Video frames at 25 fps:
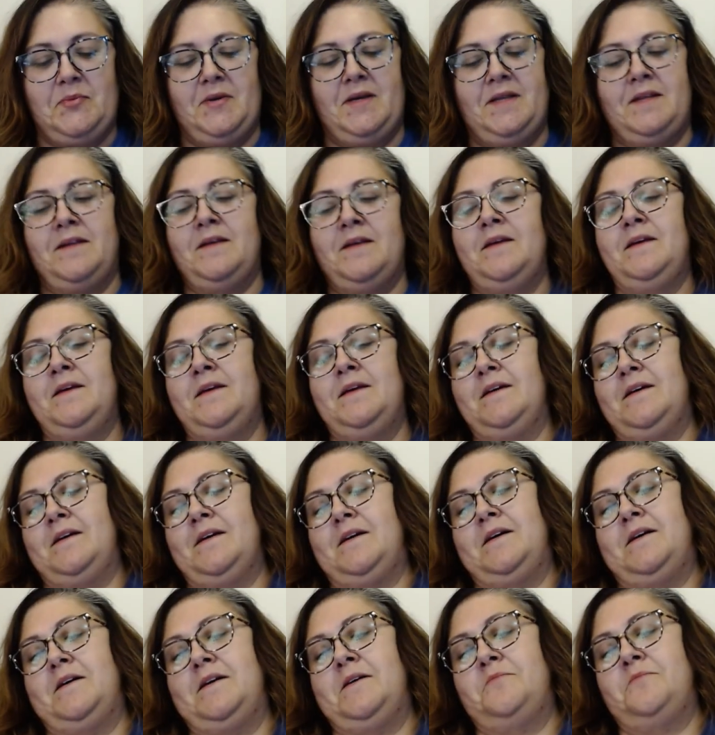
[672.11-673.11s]
But
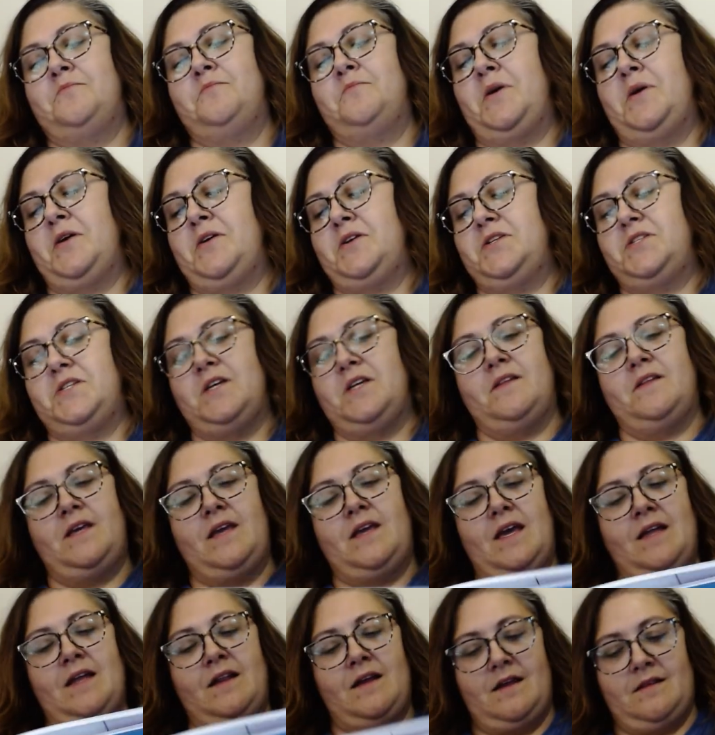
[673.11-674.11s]
Mary
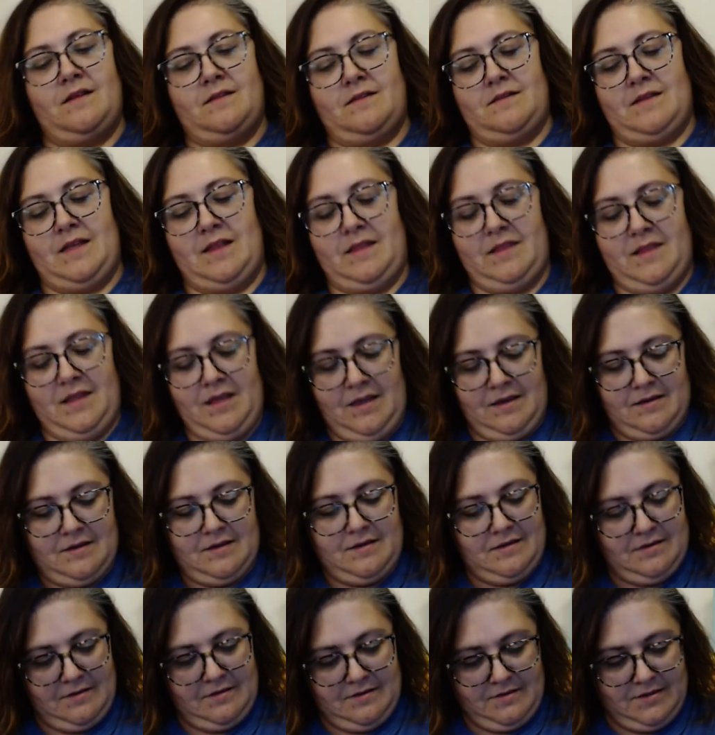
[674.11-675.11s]
Shelley, and I
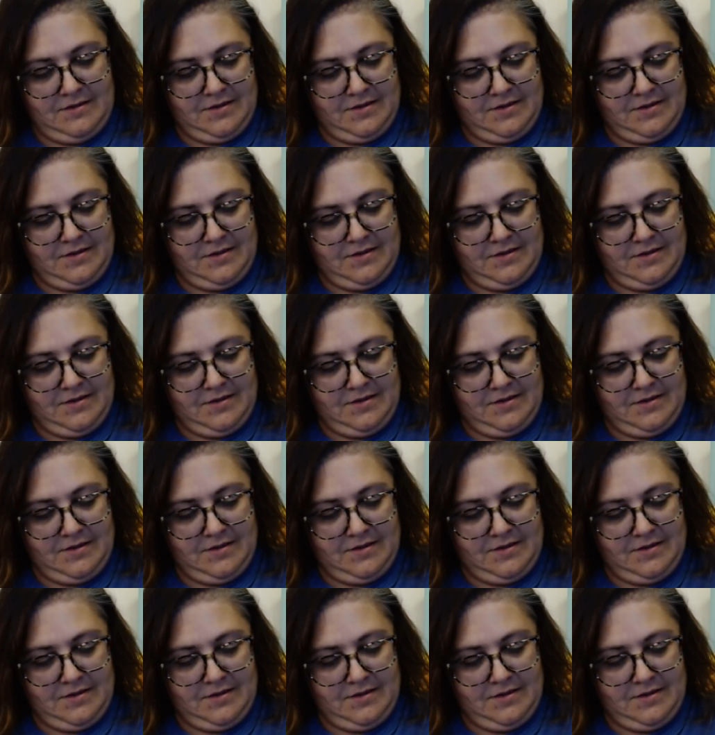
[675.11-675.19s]
think,